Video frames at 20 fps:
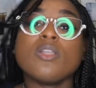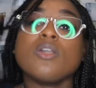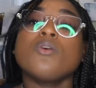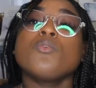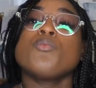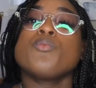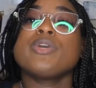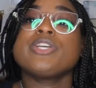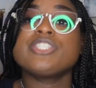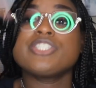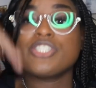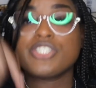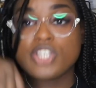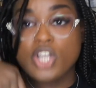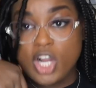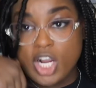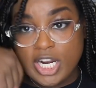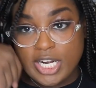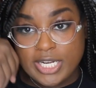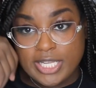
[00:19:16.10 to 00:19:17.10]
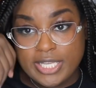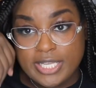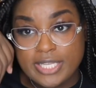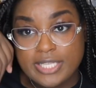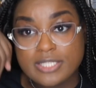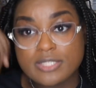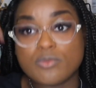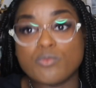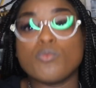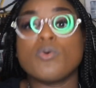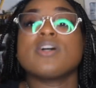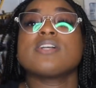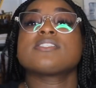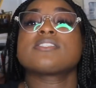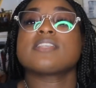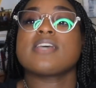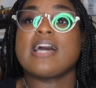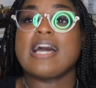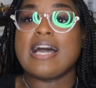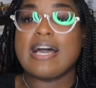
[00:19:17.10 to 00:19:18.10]
we started,
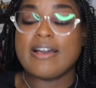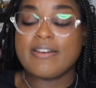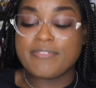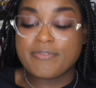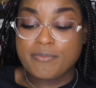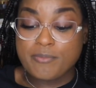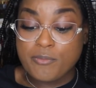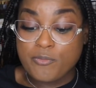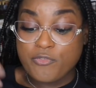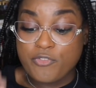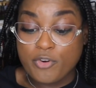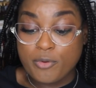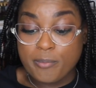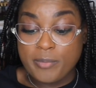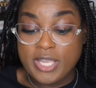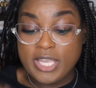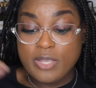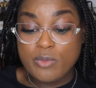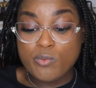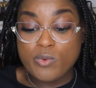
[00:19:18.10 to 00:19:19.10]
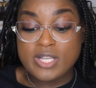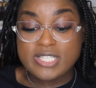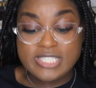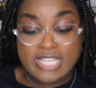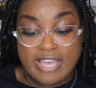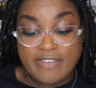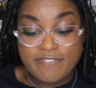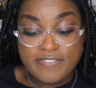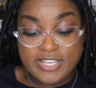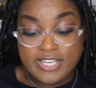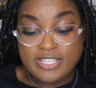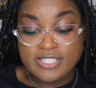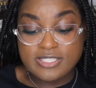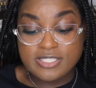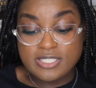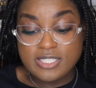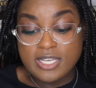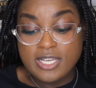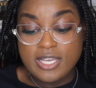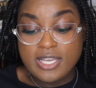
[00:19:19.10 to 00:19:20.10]
once I
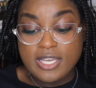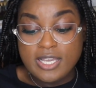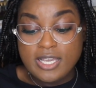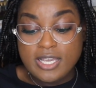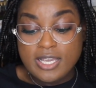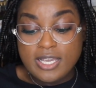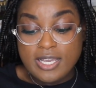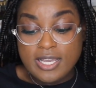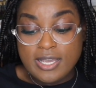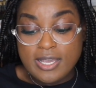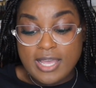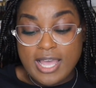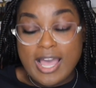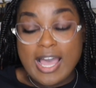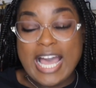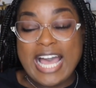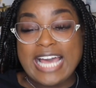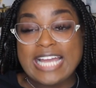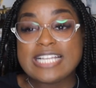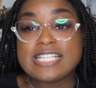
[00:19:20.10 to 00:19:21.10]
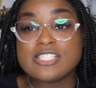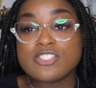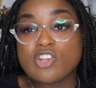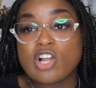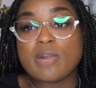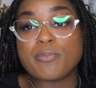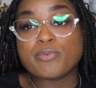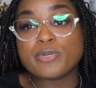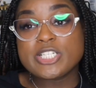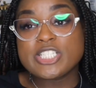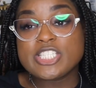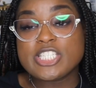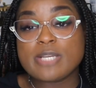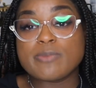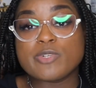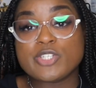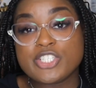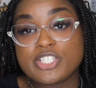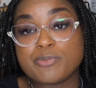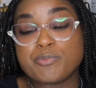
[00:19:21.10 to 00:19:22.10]
finished, I didn't start
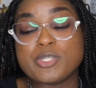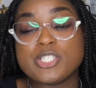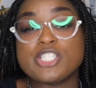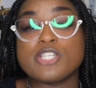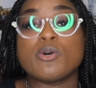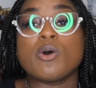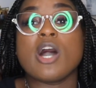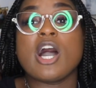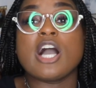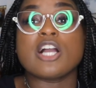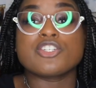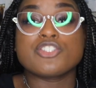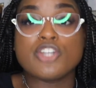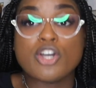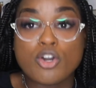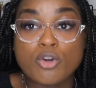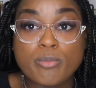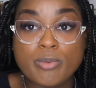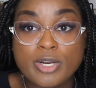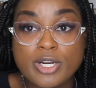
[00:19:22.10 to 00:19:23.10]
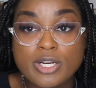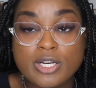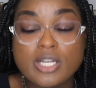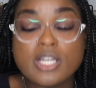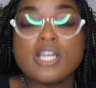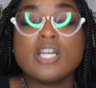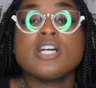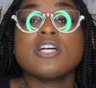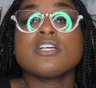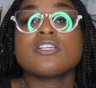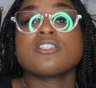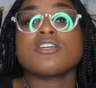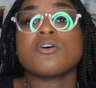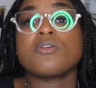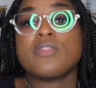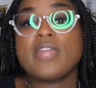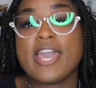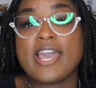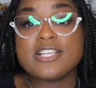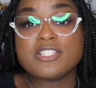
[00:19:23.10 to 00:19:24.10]
preceptorship until October. So
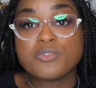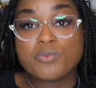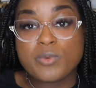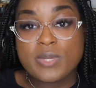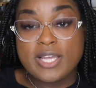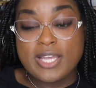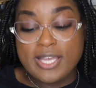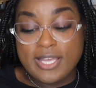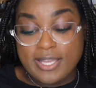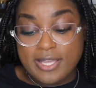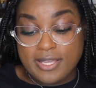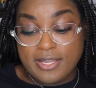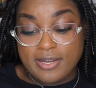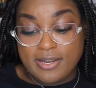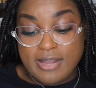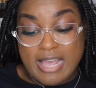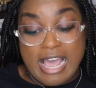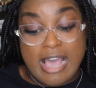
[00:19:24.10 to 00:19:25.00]
that's when